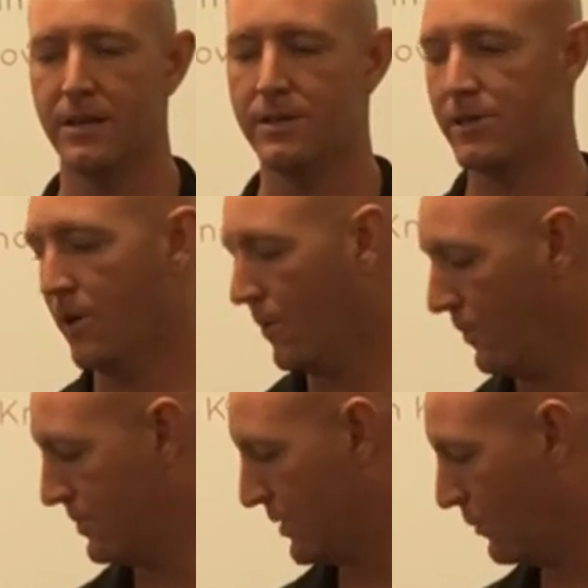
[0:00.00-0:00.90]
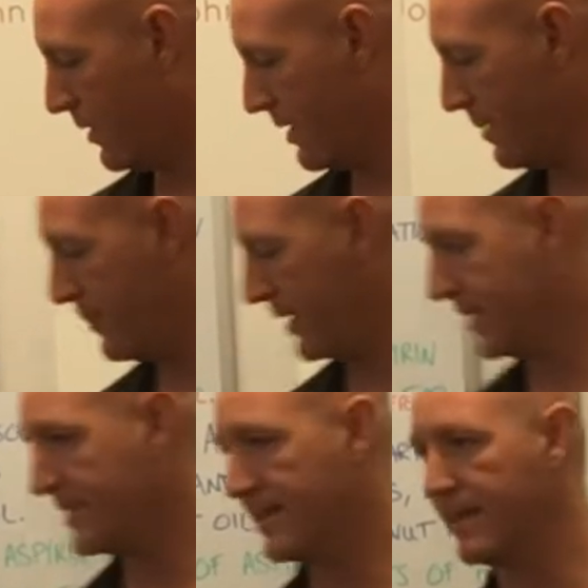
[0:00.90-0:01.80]
So, so one of the
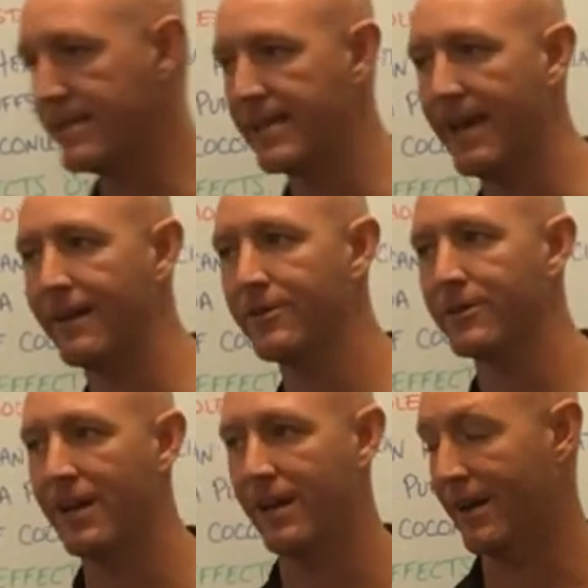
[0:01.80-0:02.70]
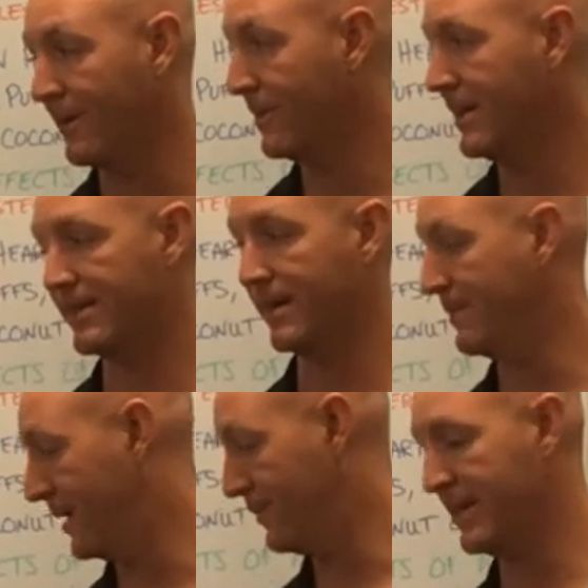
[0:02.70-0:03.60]
biggest studies ever done. I realize I,
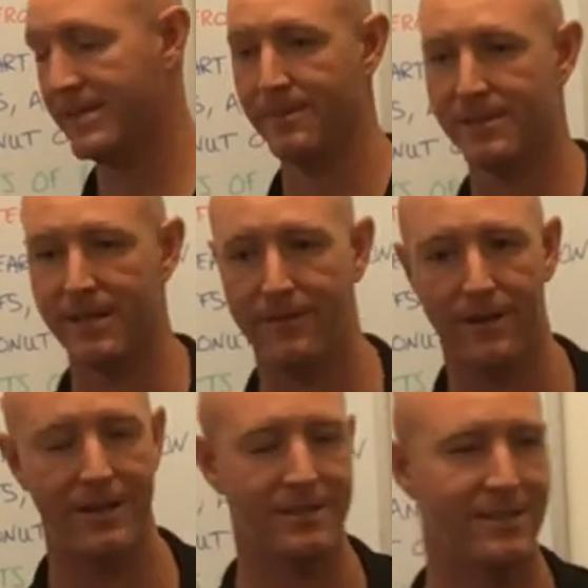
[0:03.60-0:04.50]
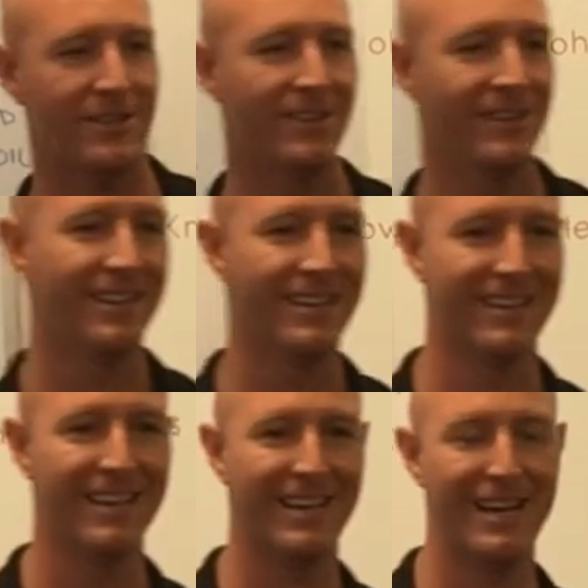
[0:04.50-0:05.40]
I missed some stuff on here too. okay.
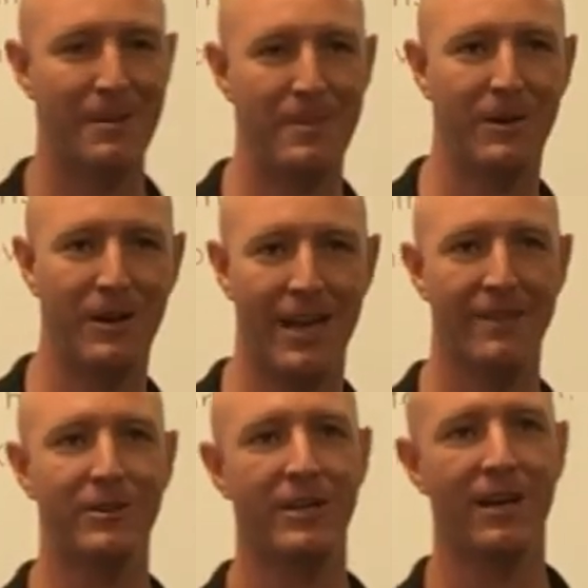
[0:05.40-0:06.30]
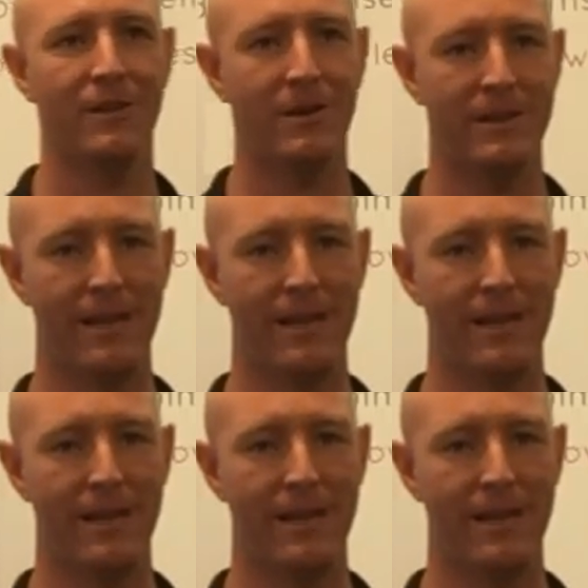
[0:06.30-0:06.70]
Um, ever done?